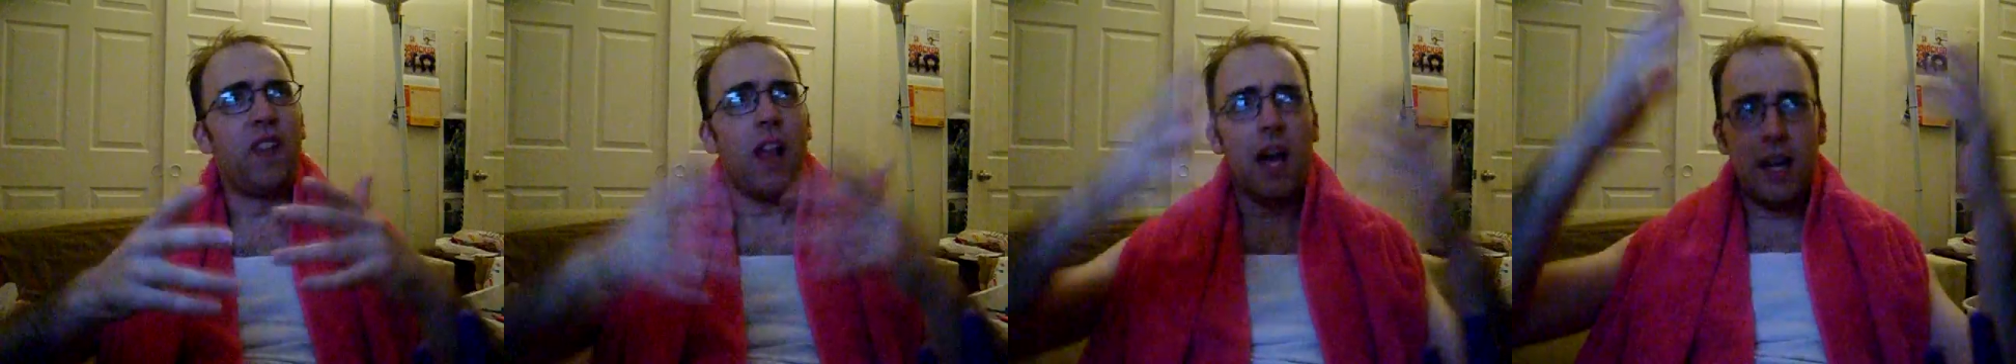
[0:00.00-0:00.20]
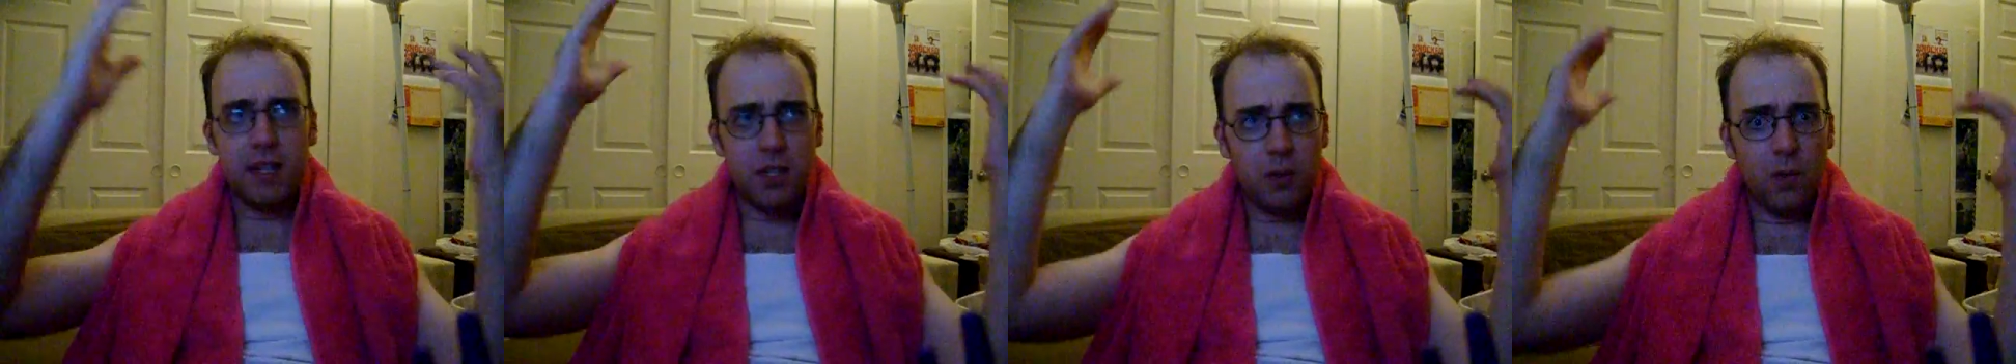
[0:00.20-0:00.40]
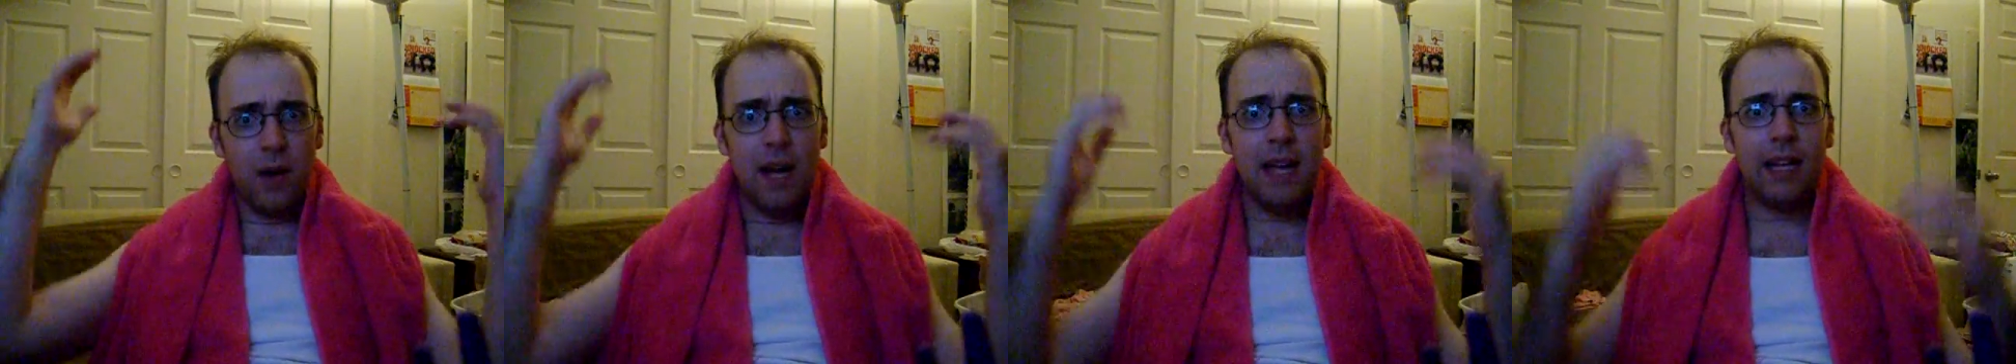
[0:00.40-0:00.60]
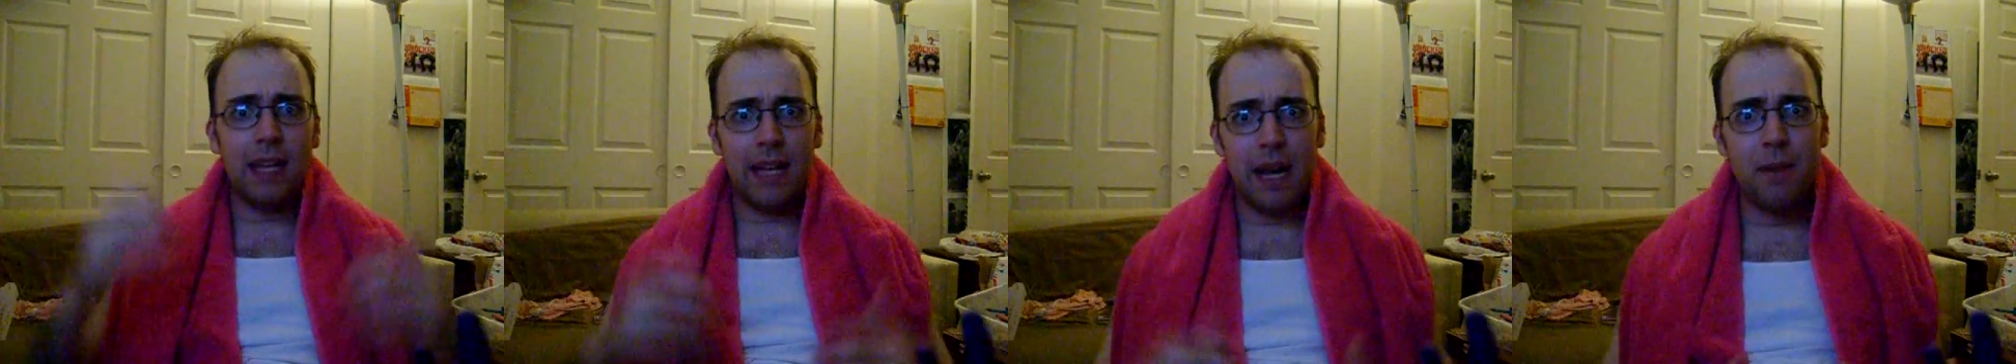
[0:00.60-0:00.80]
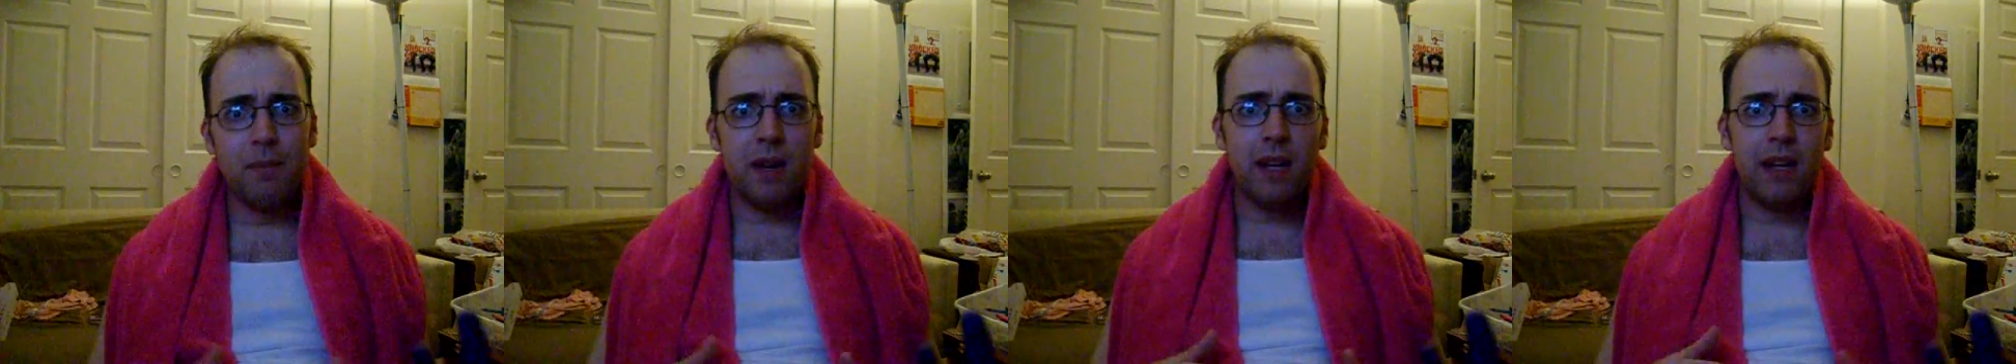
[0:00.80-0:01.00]
flies away
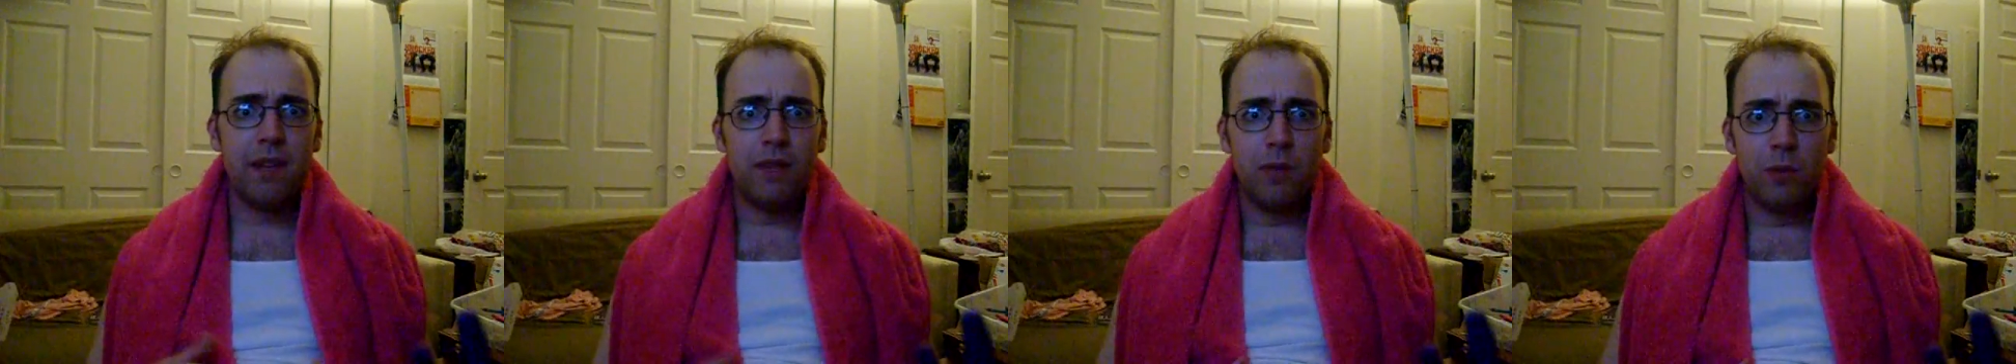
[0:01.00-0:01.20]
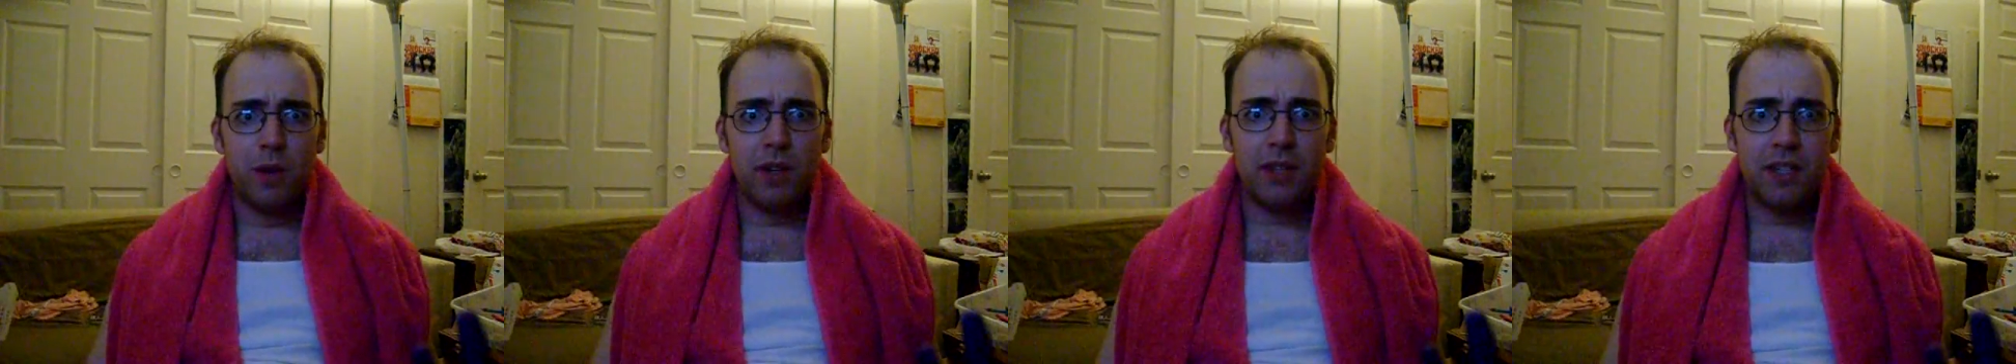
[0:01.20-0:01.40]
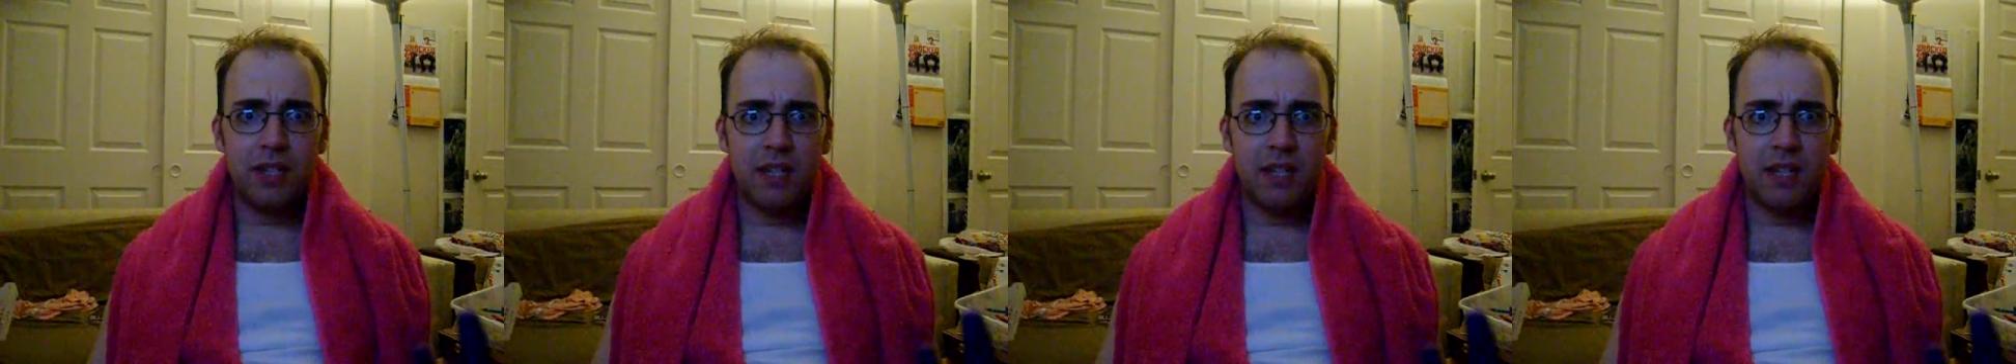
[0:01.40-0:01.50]
like I'm not even worth